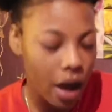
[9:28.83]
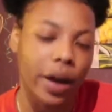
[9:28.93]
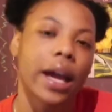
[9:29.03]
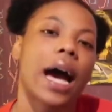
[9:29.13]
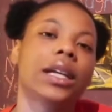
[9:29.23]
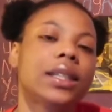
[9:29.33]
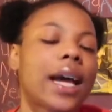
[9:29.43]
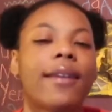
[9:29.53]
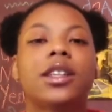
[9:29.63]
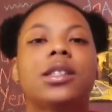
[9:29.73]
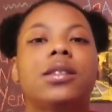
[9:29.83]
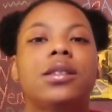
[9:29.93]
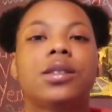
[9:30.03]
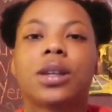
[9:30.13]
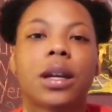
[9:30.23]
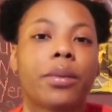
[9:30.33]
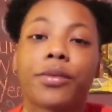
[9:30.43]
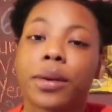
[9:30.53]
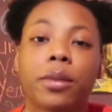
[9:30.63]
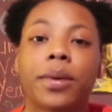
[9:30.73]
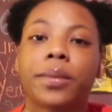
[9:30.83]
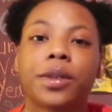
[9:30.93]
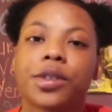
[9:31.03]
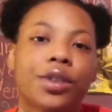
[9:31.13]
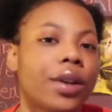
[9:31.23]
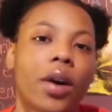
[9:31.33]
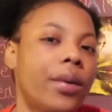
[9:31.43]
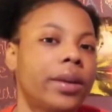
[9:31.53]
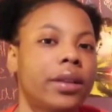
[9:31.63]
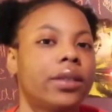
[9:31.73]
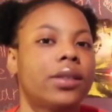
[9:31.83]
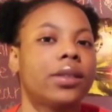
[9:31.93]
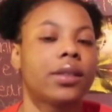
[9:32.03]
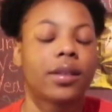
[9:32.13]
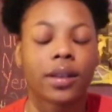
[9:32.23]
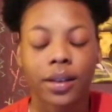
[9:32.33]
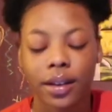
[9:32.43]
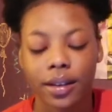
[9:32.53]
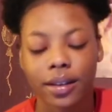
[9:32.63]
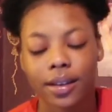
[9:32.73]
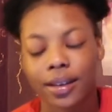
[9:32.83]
Okay, I just have this to get up with family members. You know how it is, okay?